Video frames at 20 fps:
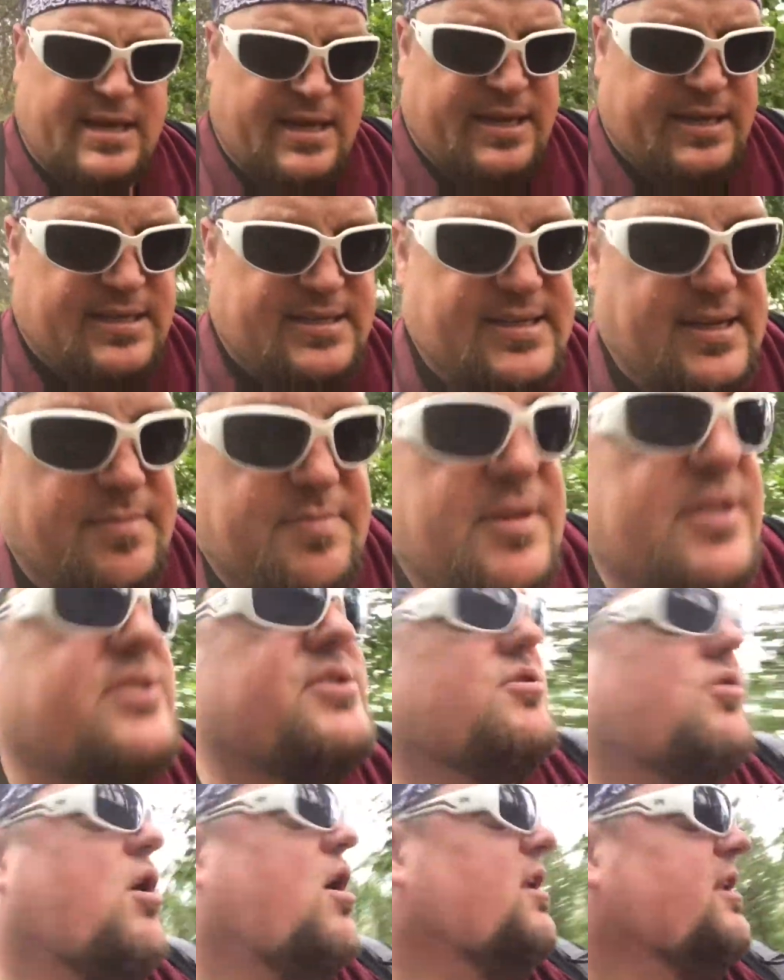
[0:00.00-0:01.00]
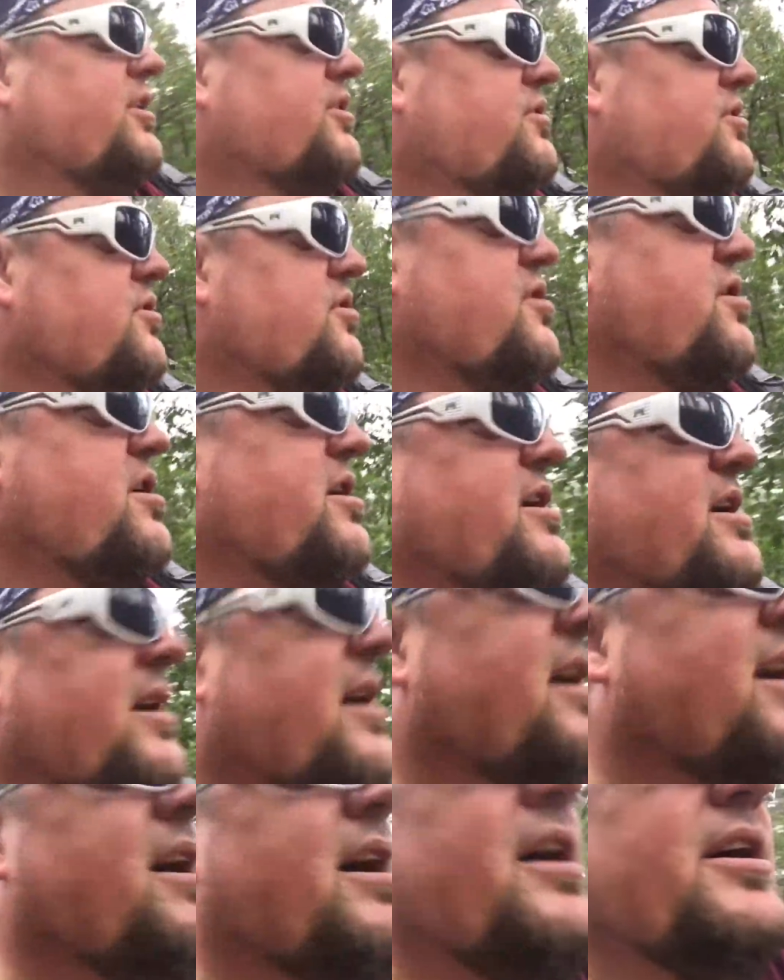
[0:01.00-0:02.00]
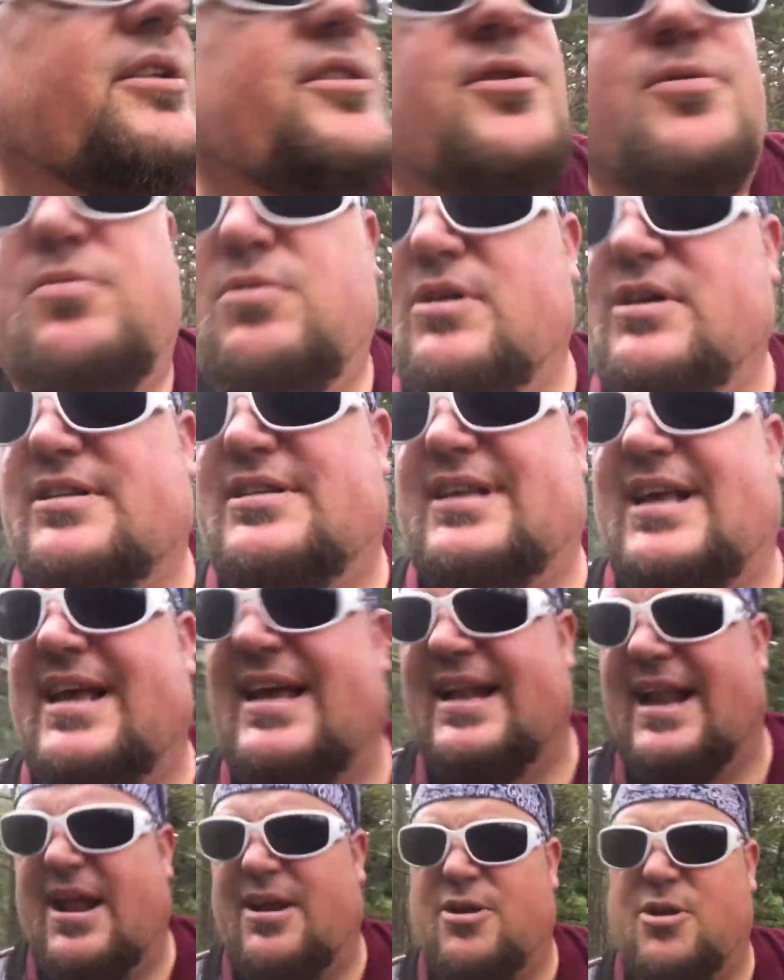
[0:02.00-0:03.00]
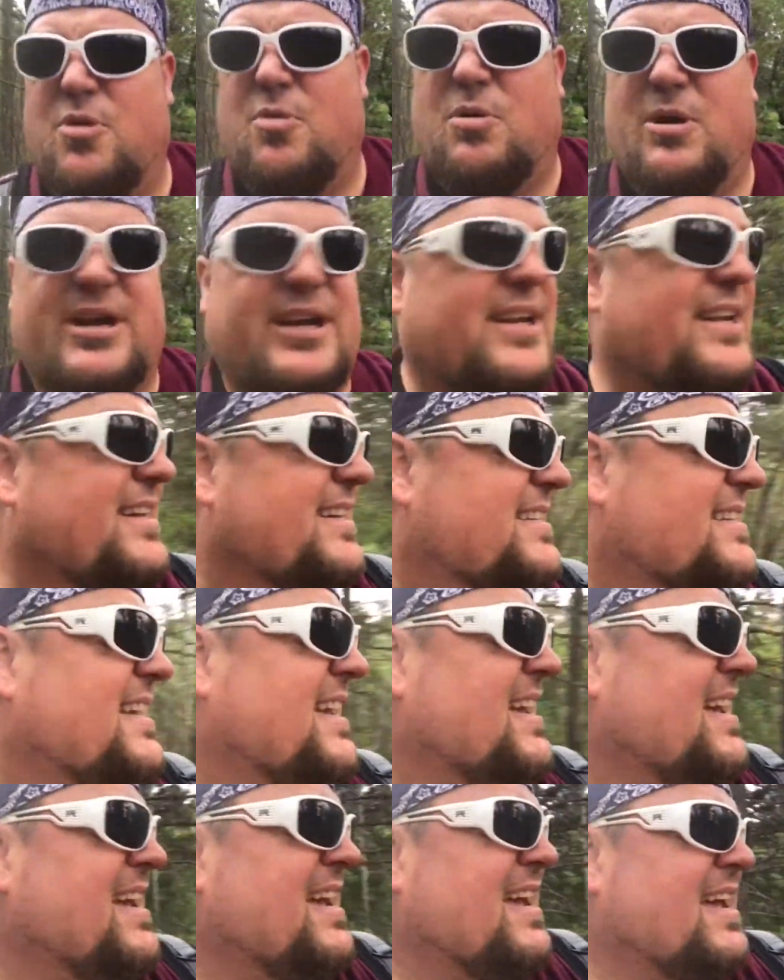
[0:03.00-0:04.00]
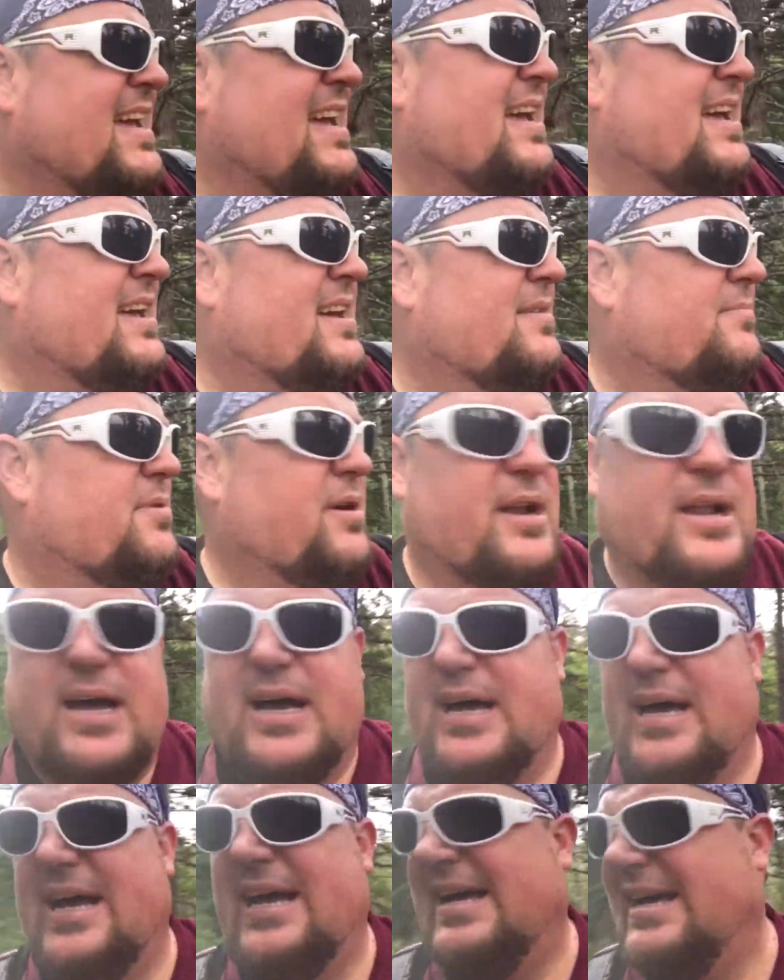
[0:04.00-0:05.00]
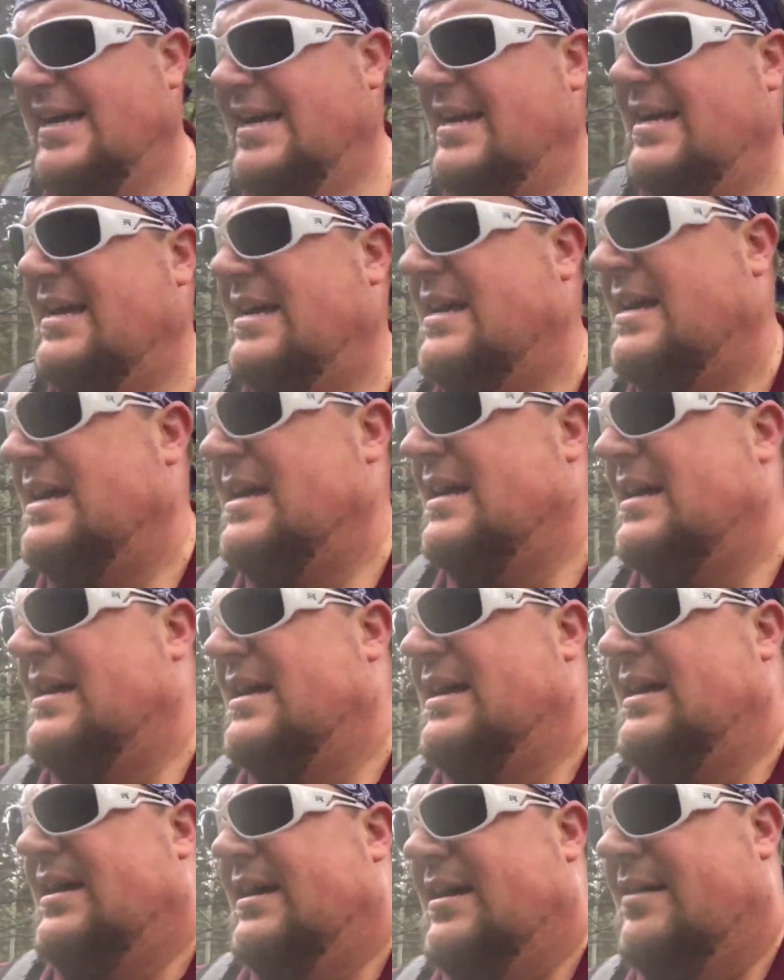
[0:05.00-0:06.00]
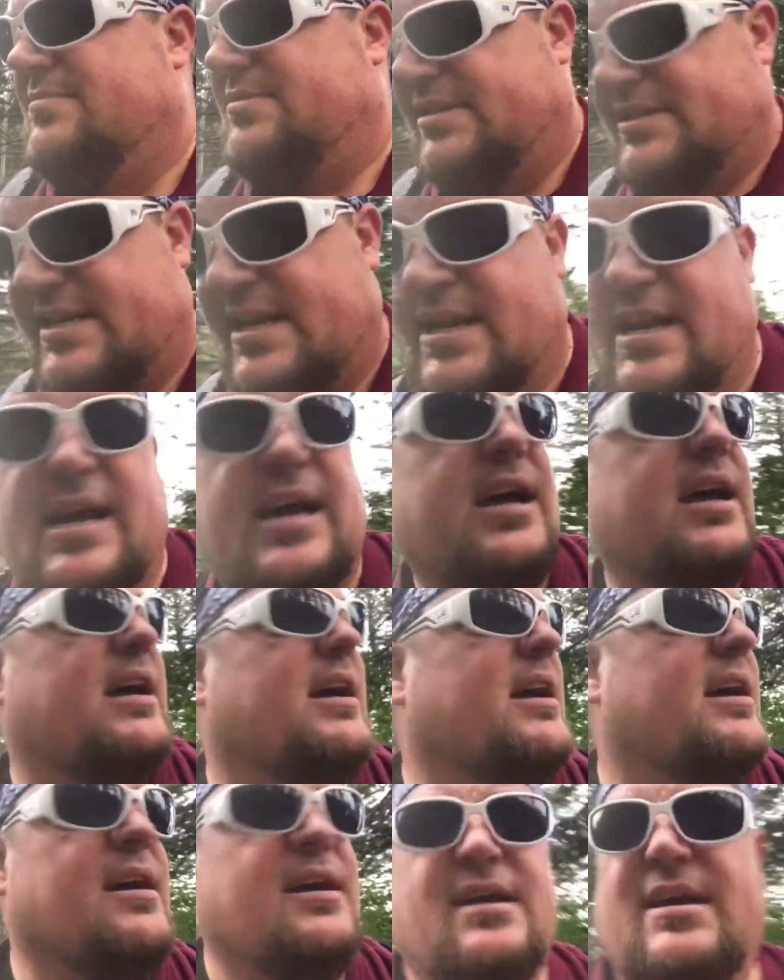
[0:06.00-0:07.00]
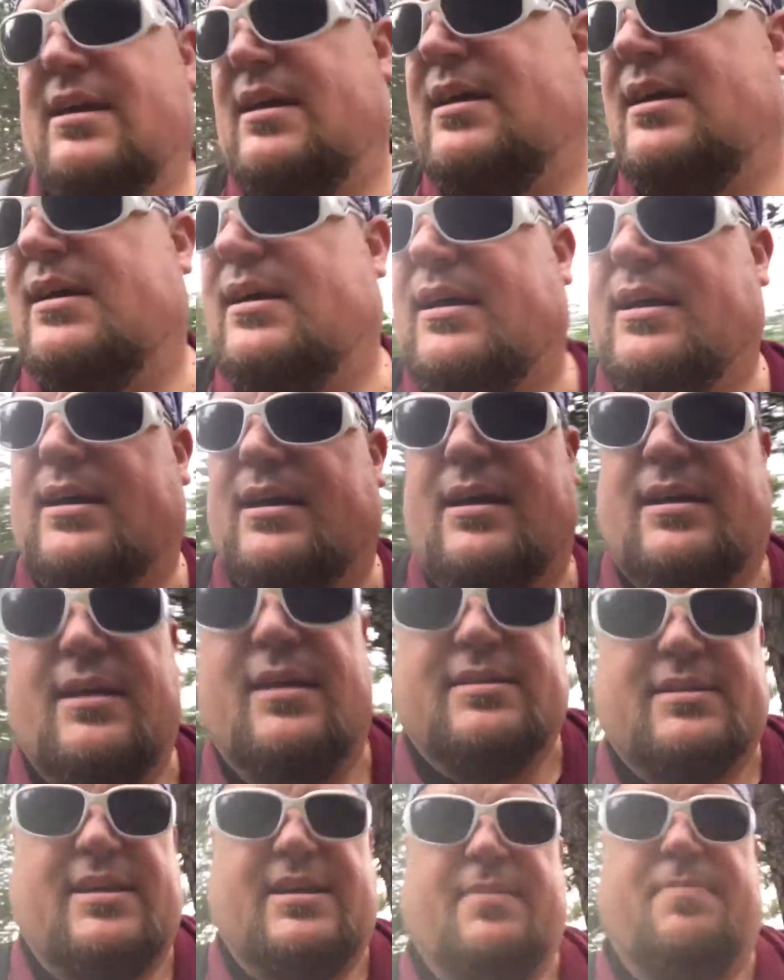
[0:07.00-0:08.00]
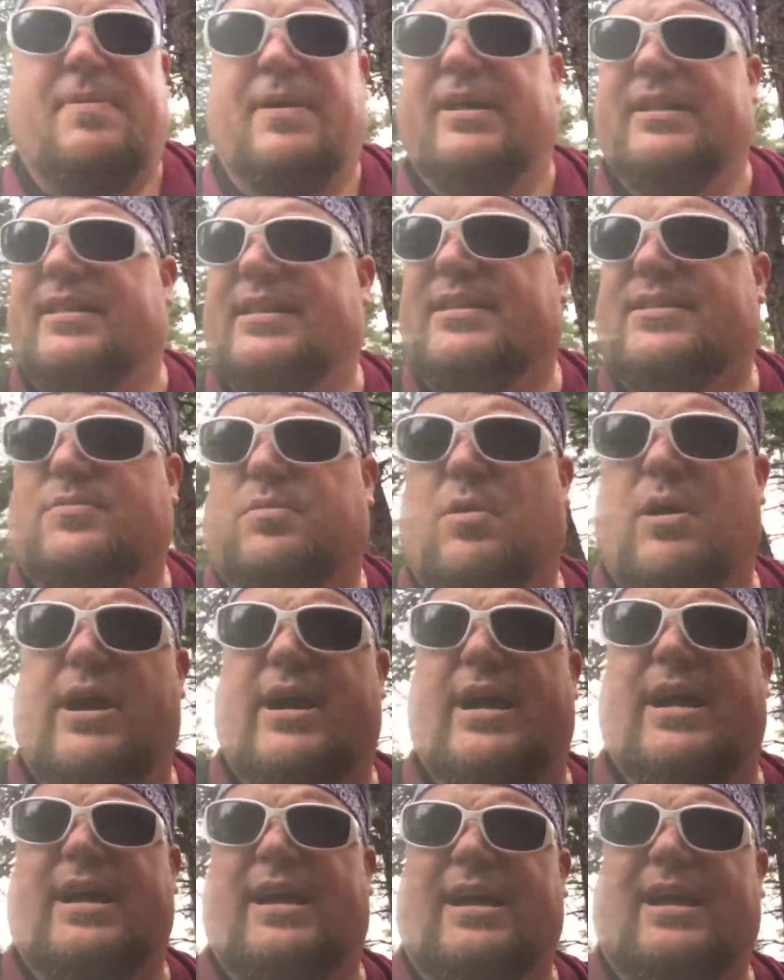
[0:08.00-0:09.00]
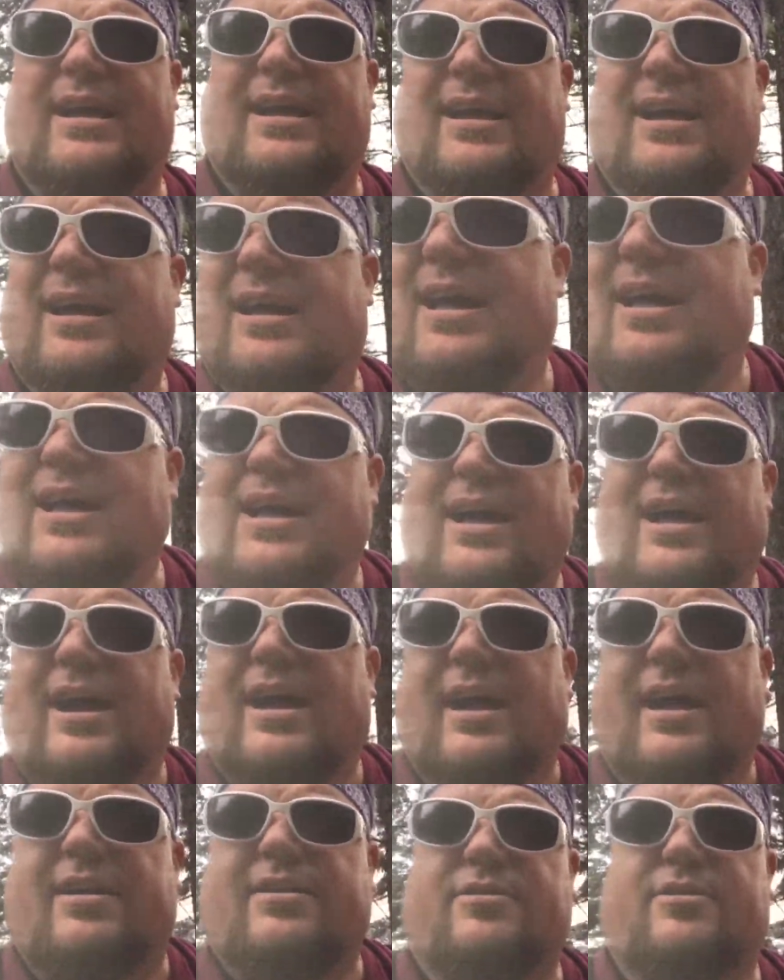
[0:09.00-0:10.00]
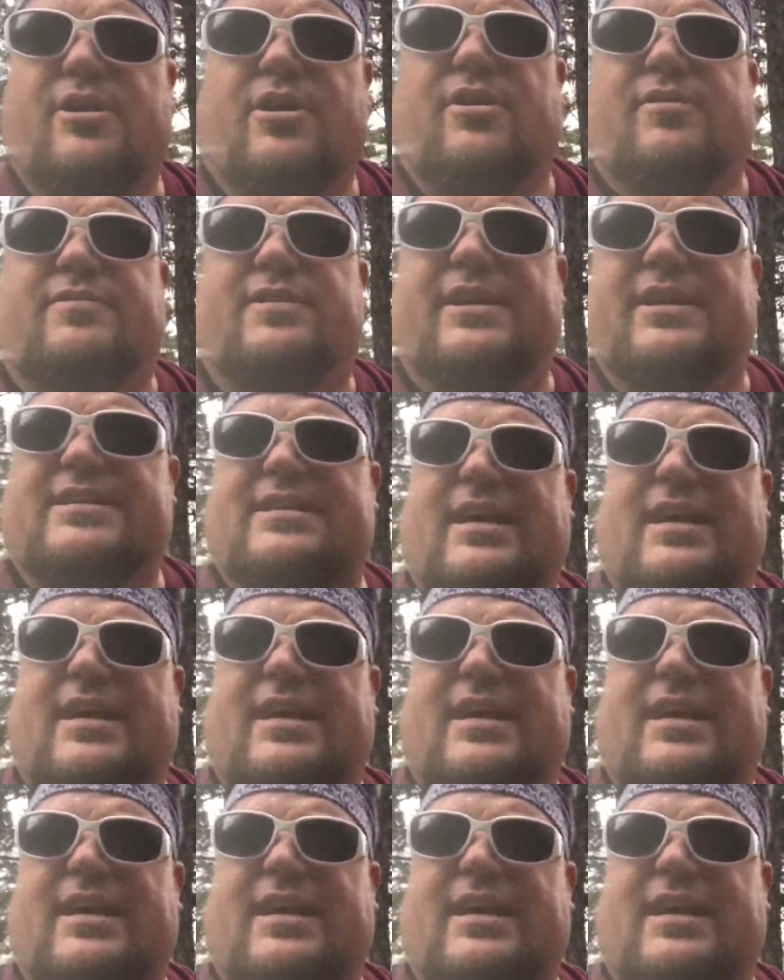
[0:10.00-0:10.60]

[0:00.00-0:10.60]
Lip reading: something's crawling through the woods, and I don't know what it is, but I'm just gonna keep heading this way. I don't know if